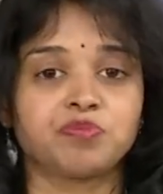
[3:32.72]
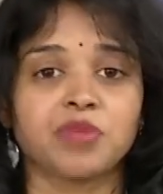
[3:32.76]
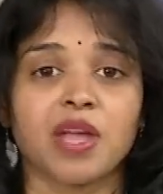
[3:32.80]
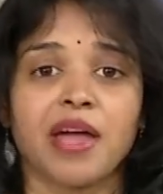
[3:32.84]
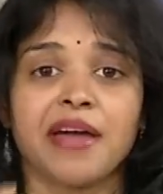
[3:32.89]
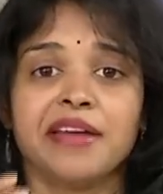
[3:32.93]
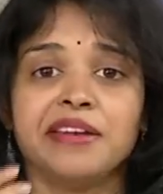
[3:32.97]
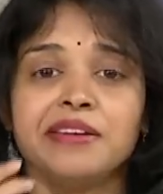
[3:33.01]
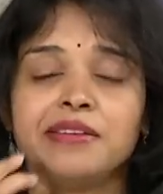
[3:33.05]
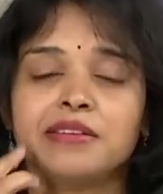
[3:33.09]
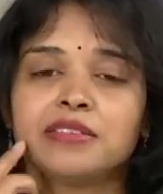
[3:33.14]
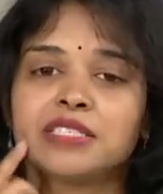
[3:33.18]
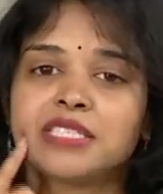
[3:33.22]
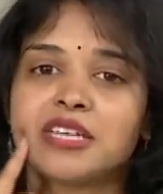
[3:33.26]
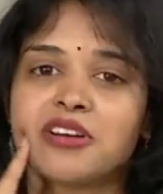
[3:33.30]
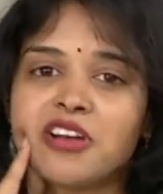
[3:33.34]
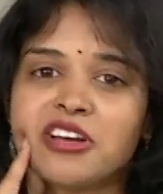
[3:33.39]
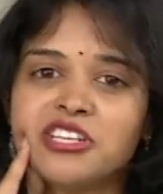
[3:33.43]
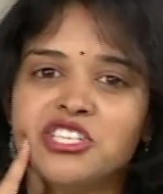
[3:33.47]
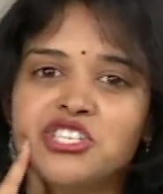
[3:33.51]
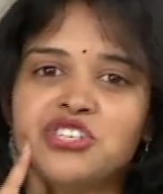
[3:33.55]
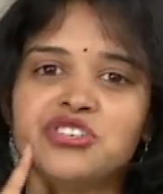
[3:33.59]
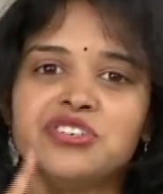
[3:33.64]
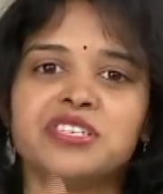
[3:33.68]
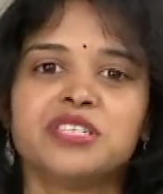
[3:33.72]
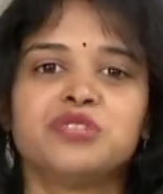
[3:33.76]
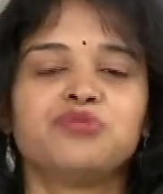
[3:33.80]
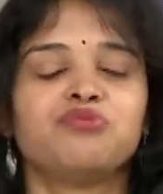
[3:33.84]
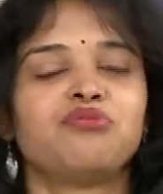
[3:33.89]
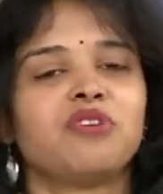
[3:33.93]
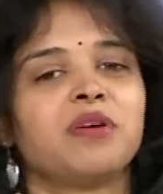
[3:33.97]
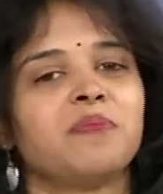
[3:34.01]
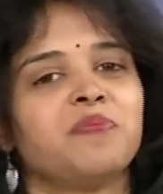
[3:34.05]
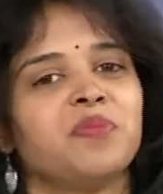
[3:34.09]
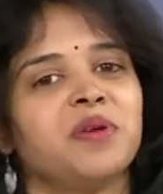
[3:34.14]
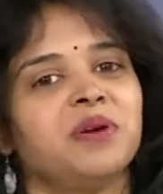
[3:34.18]
and crunchiness
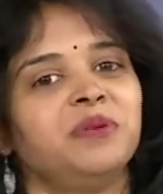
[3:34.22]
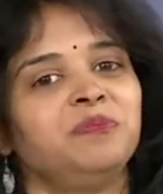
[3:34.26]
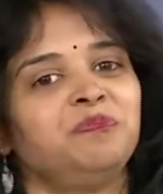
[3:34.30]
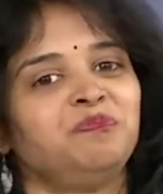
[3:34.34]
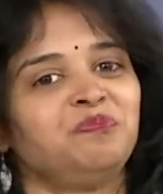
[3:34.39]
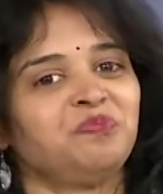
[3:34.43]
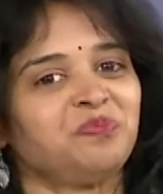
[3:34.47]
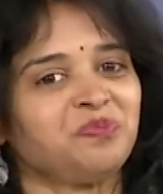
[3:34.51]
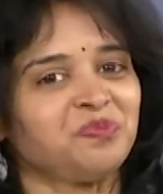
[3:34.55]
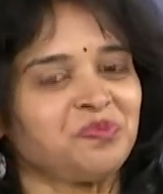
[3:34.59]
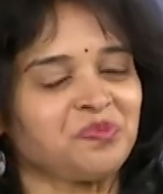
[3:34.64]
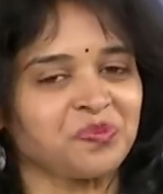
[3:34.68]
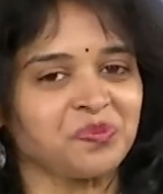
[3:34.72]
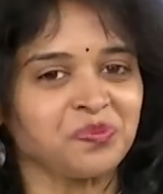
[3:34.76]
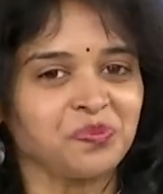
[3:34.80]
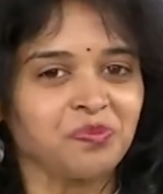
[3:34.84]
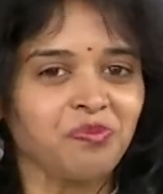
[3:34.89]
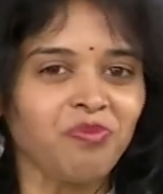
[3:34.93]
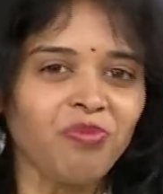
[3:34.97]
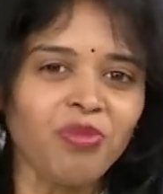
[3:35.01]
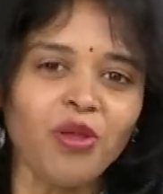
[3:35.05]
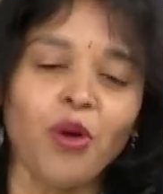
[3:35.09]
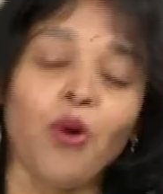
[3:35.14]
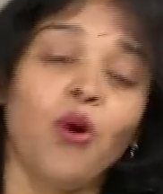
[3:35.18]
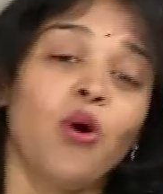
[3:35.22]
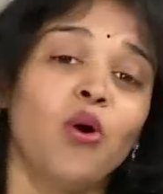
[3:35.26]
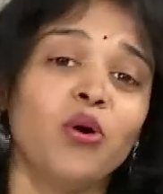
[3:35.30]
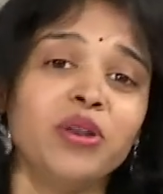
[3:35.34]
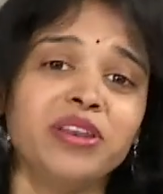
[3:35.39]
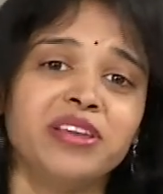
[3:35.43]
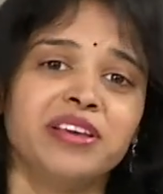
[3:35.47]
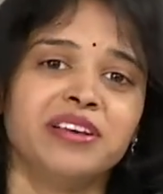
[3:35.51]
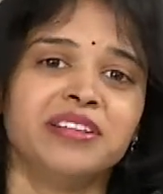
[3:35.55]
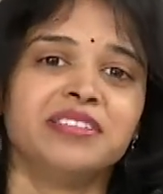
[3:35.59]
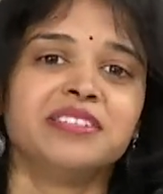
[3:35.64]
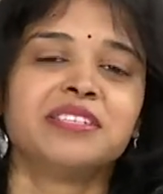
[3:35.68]
from the
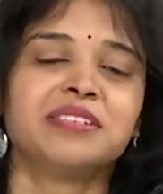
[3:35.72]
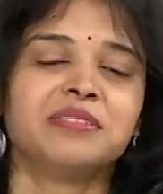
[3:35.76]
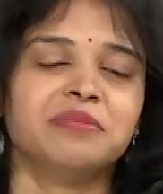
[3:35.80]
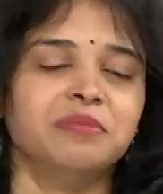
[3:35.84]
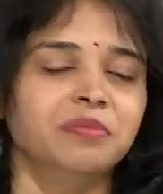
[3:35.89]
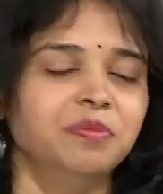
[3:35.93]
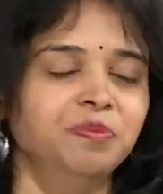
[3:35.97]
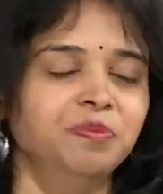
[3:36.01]
onions.